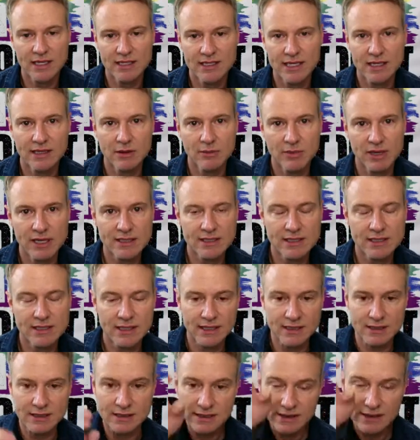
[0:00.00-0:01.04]
daily
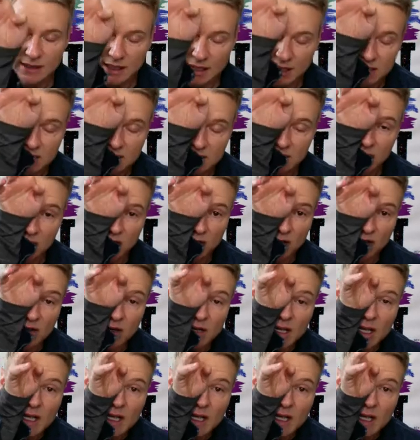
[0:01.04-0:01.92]
basis. And so